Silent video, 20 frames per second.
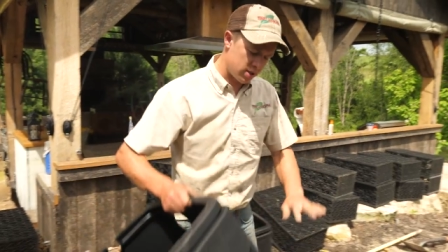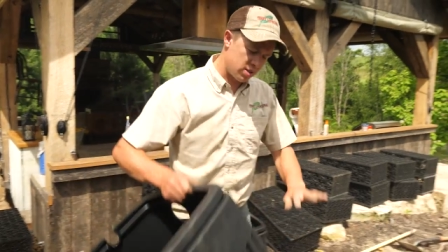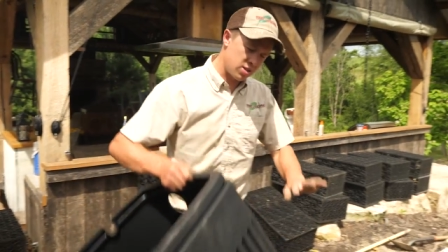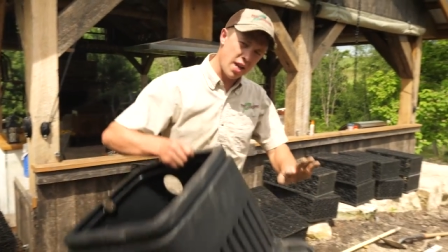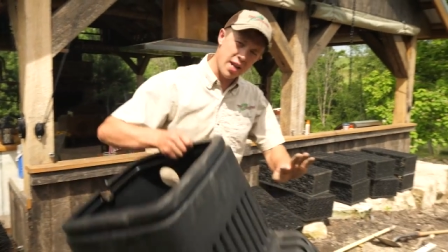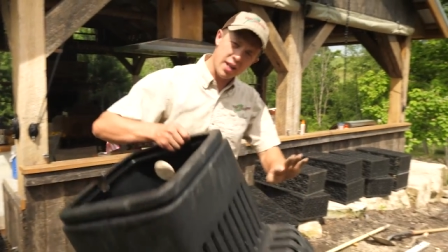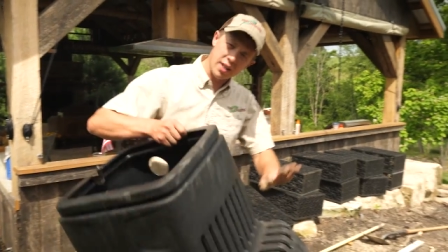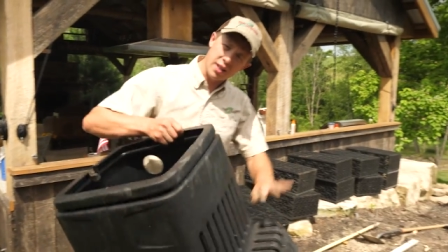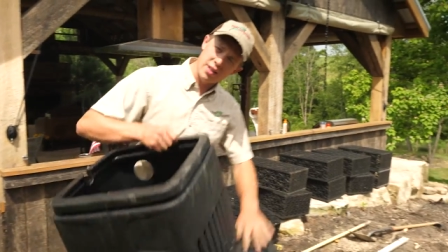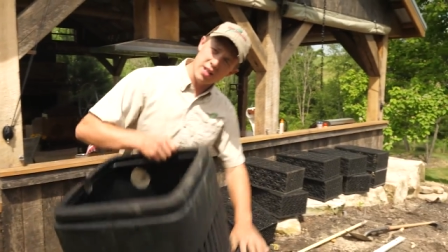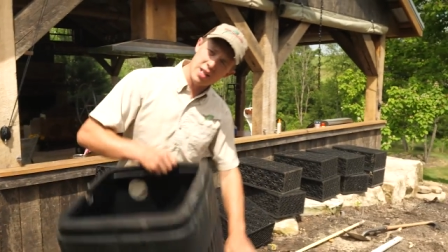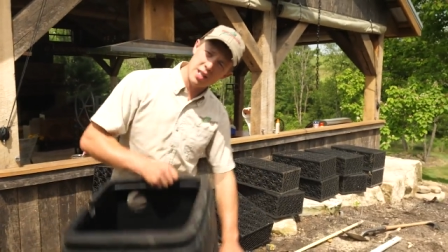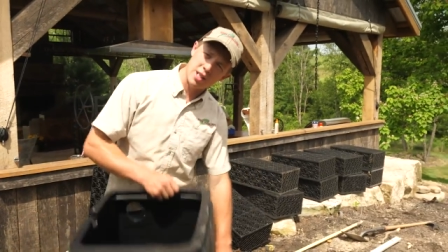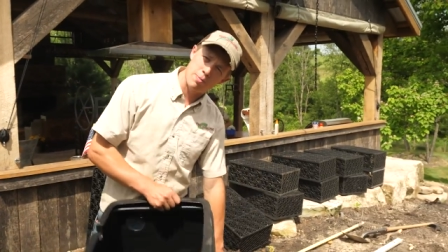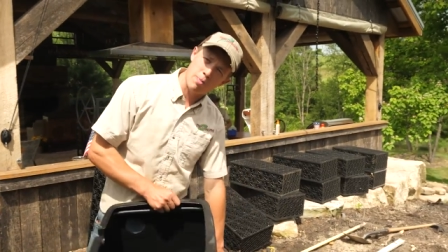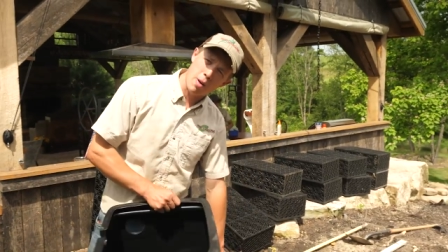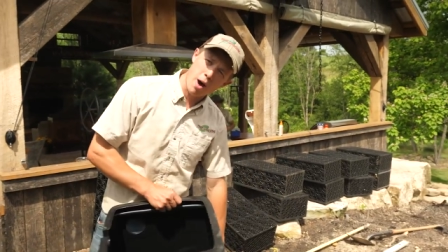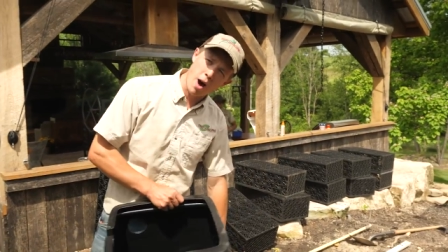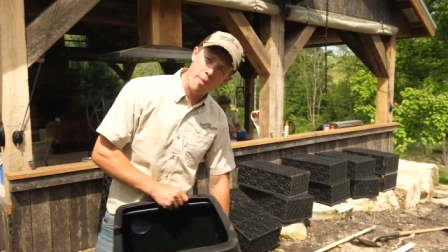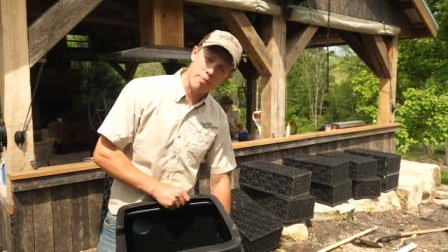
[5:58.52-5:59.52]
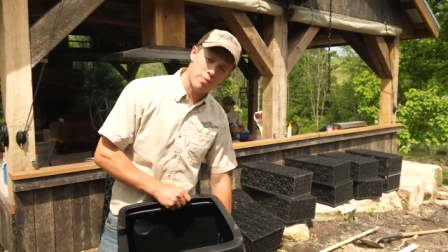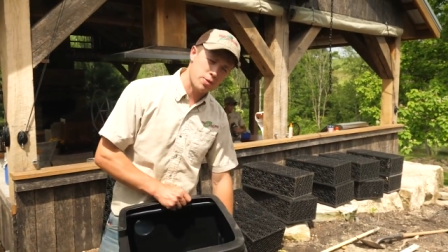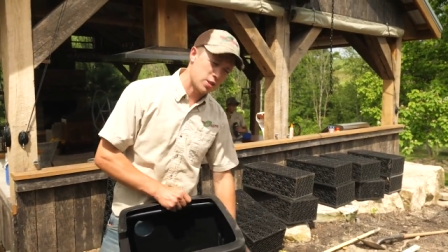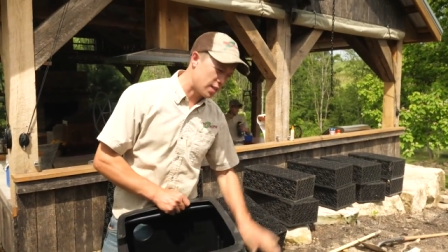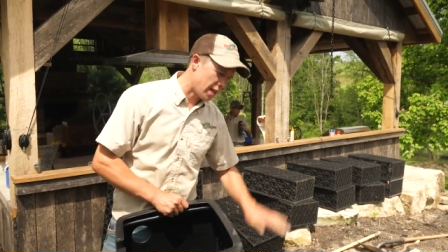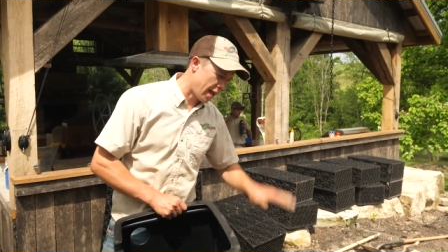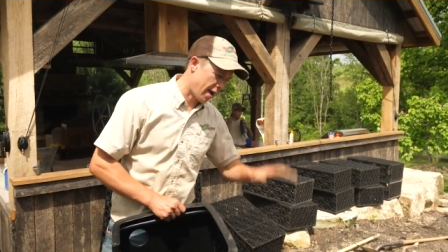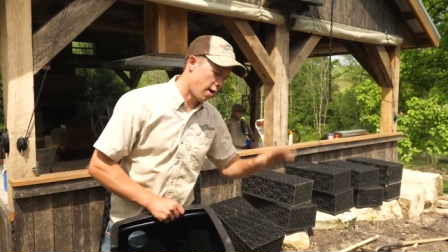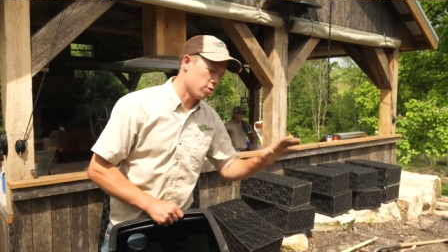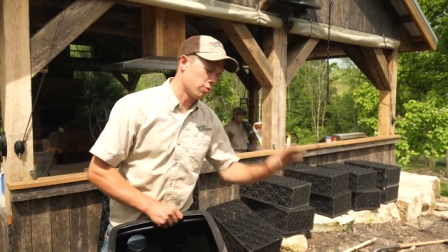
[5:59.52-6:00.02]
sink these pumps
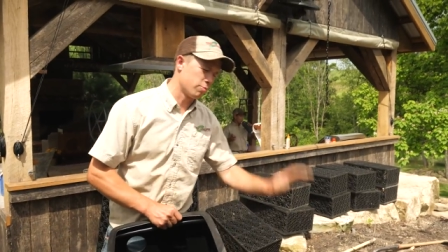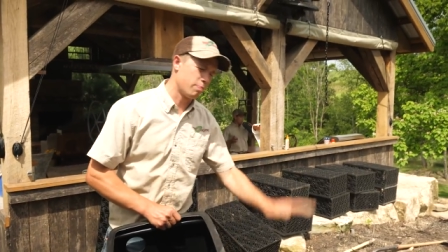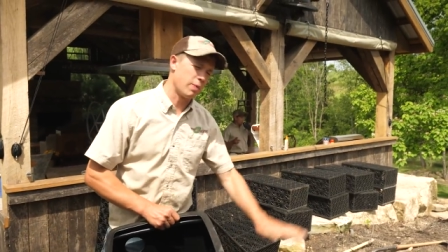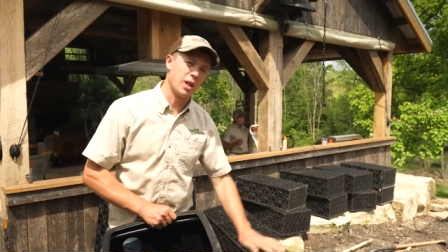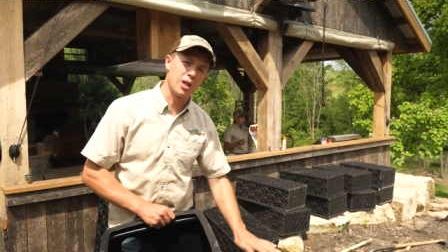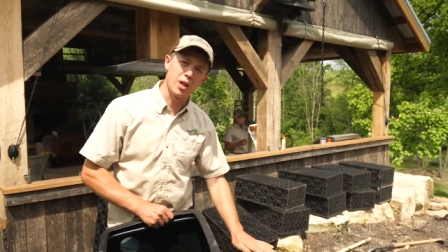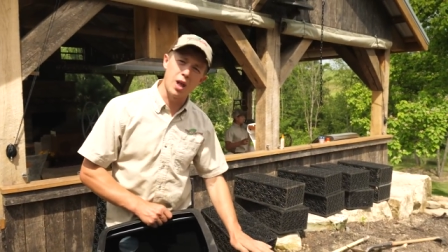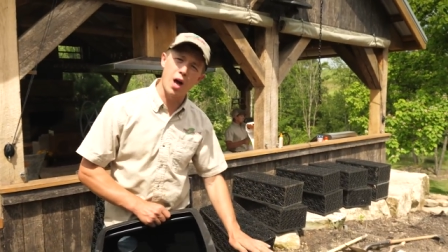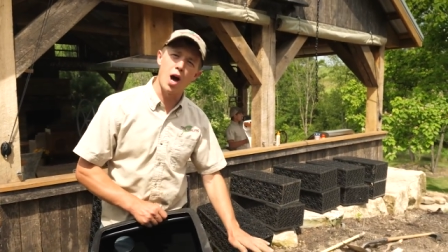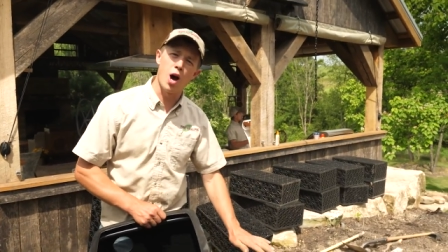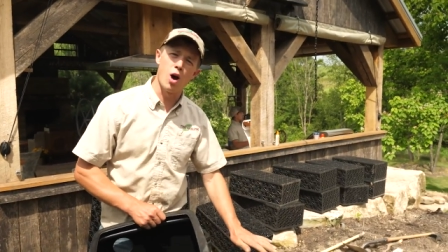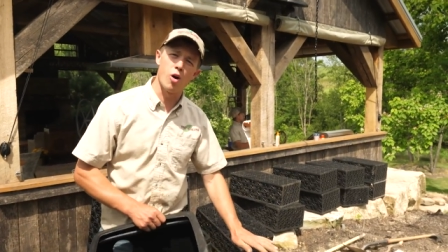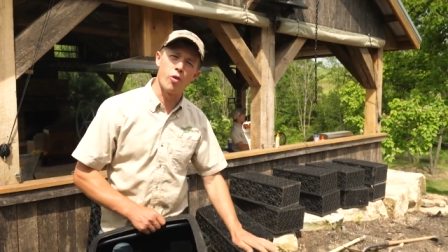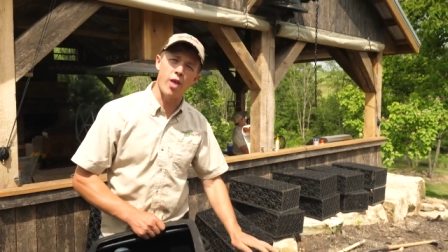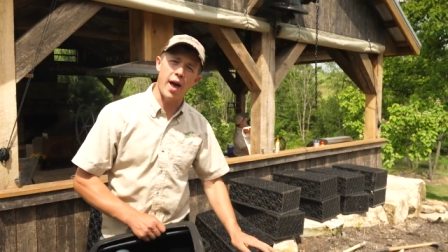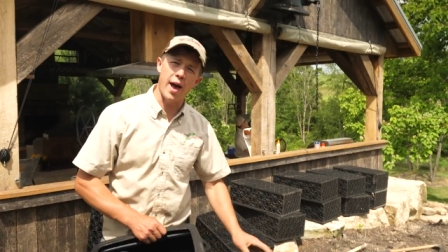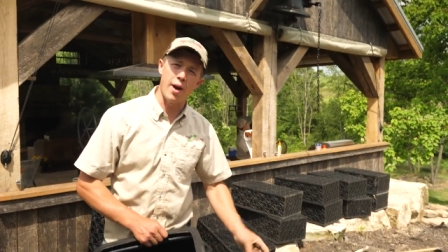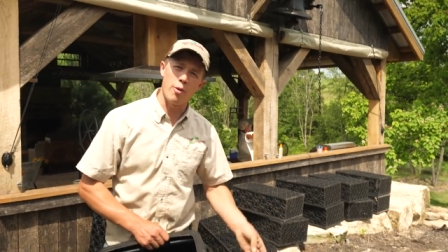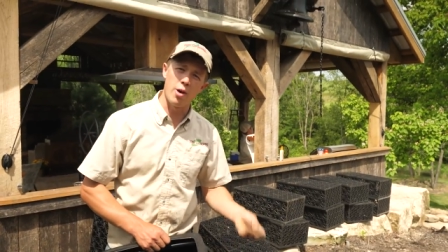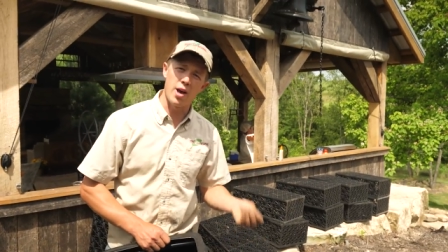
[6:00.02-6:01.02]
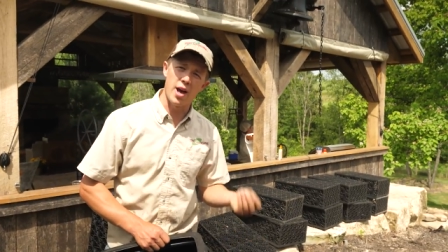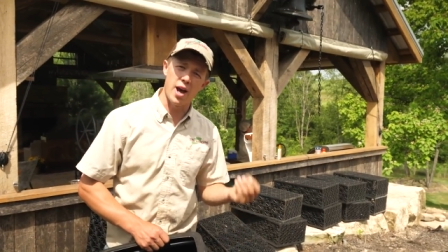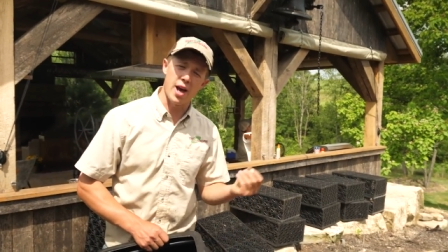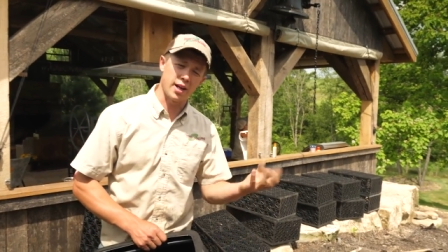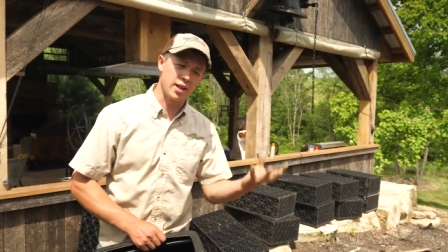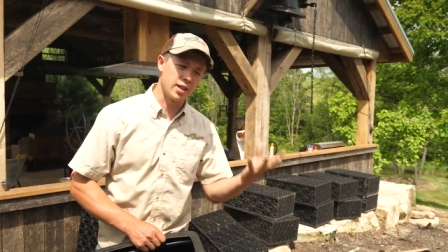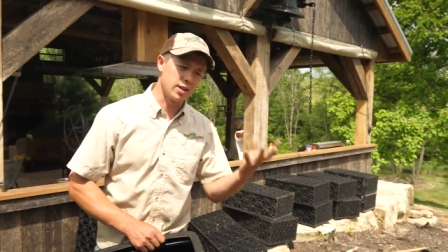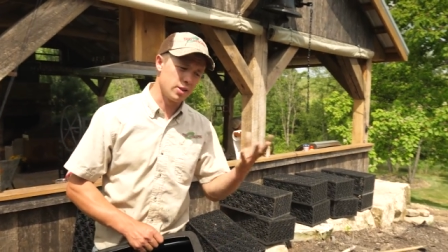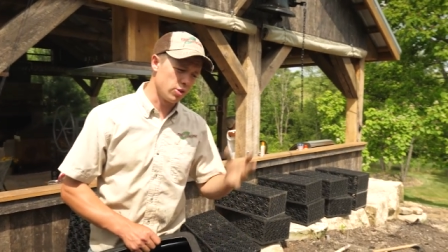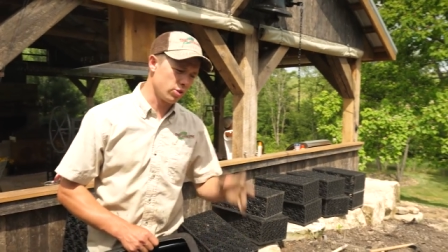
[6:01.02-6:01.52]
down below. That way I
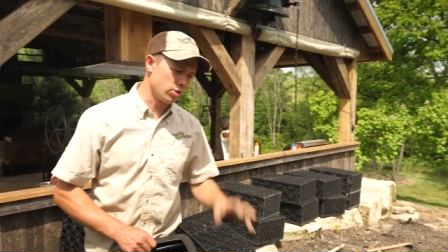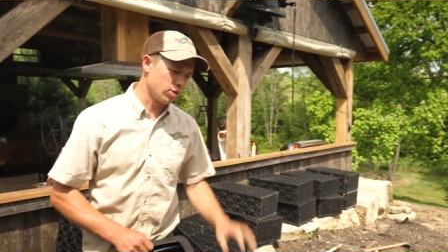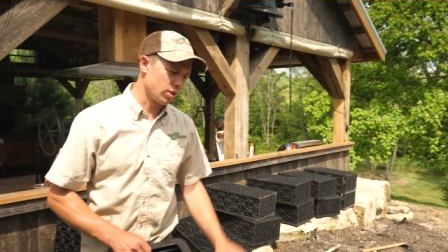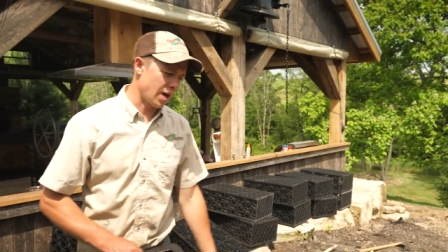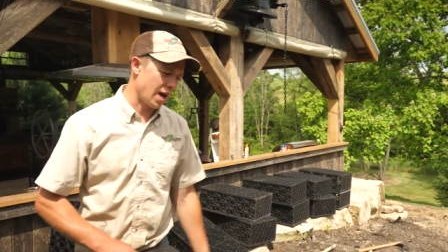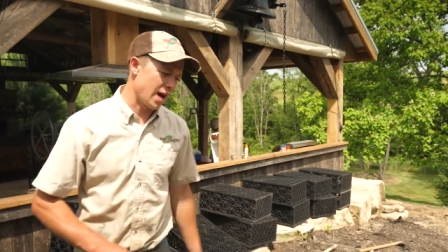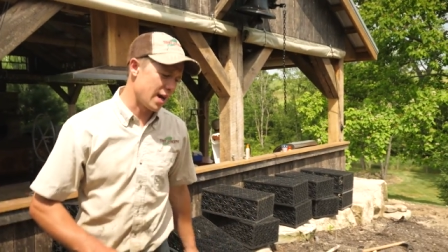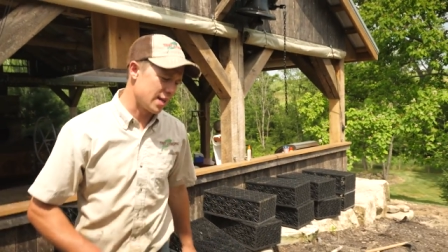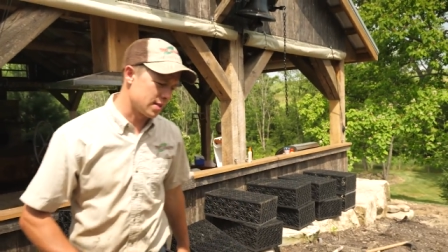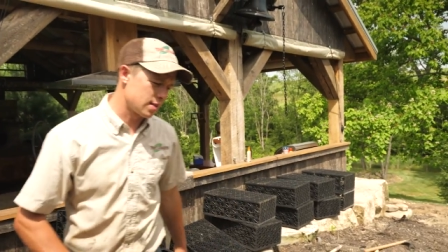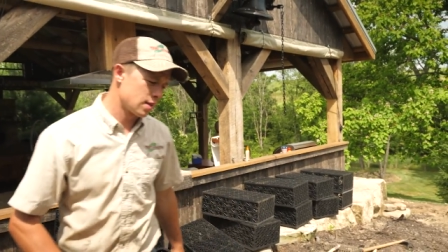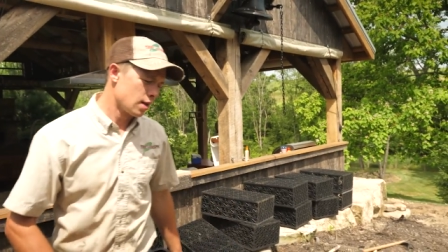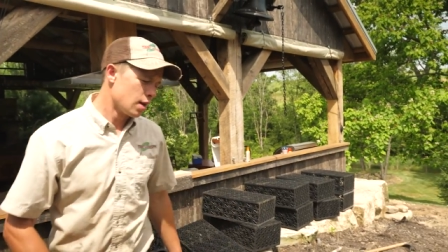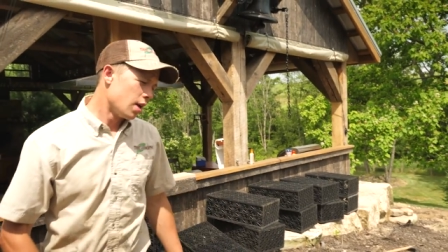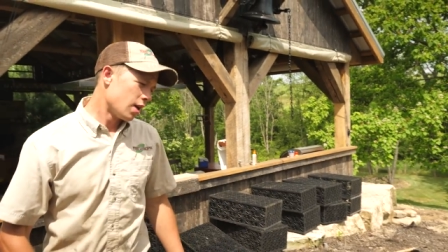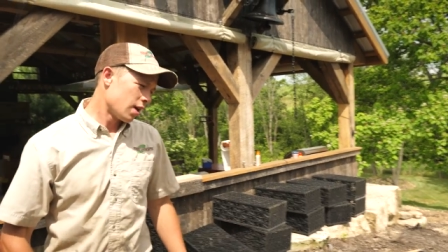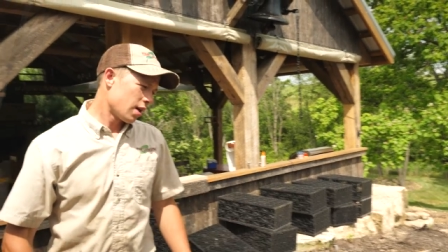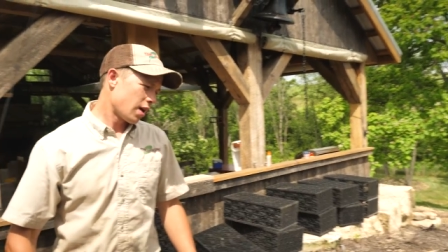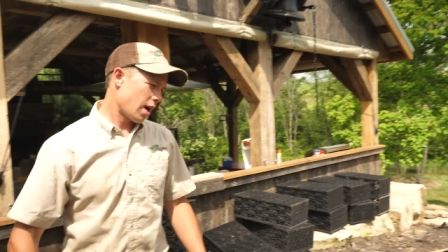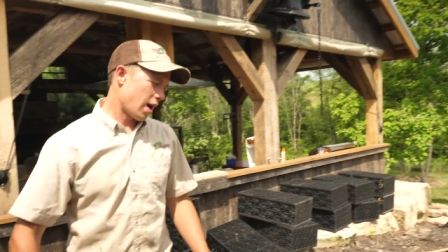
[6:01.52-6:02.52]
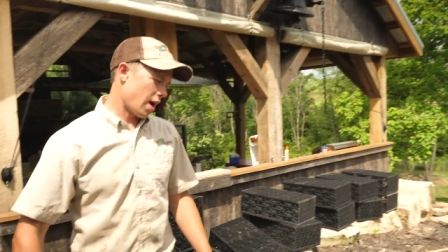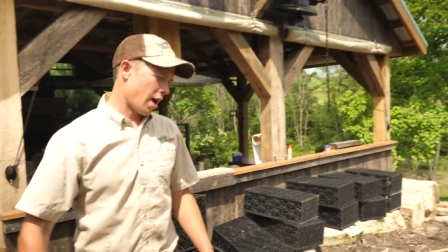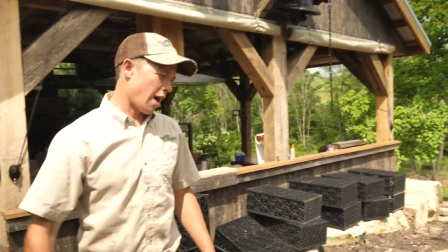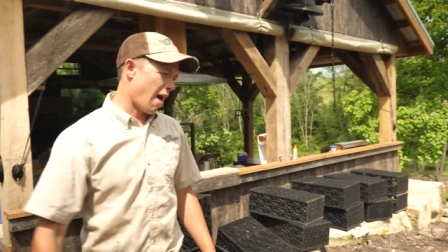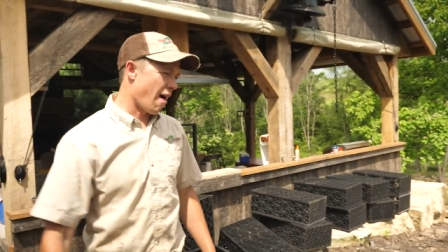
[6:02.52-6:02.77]
can utilize uh,